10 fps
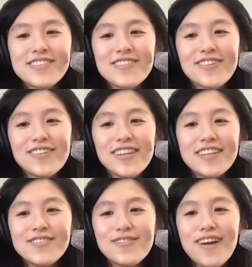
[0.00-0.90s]
So
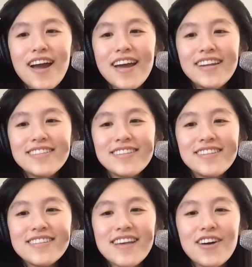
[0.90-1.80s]
let's ride into
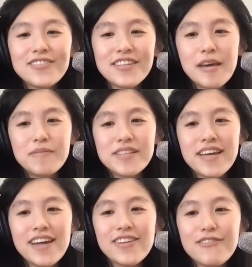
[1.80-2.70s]
the soundscapes
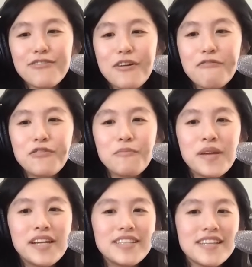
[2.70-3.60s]
together for a few
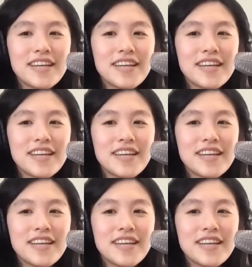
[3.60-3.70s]
minutes,